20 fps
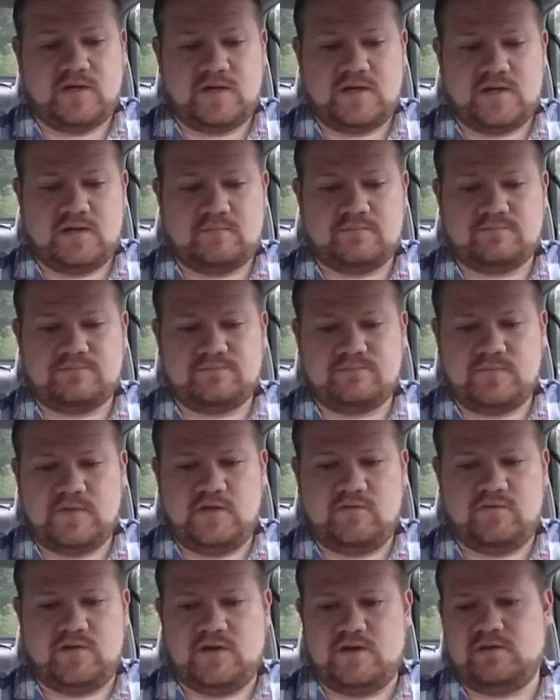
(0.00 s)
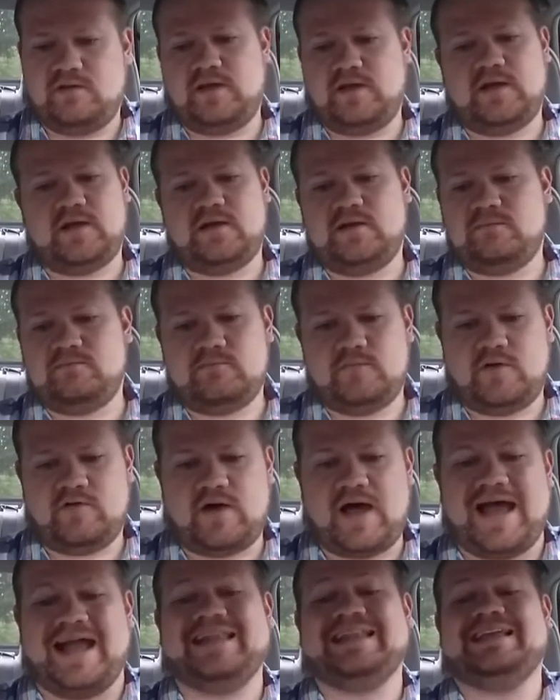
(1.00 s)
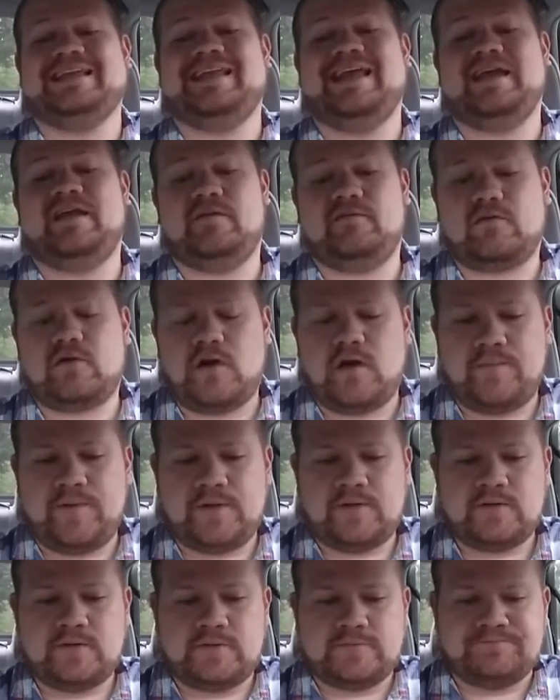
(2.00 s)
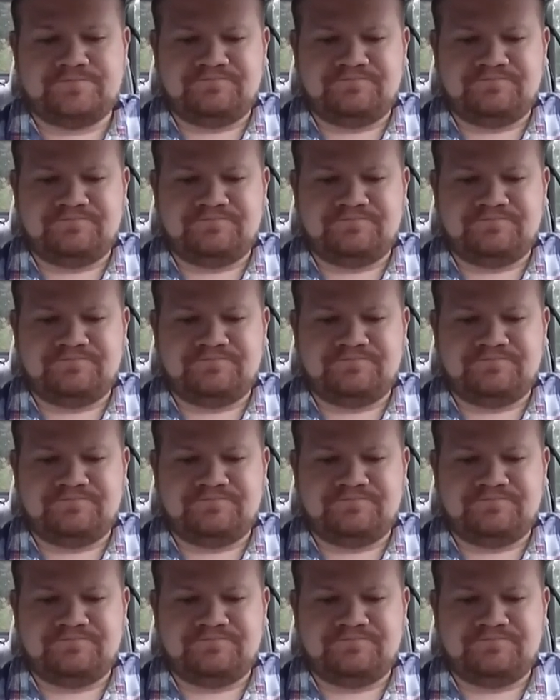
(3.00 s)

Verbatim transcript: um, even in like a, a highly negative comment.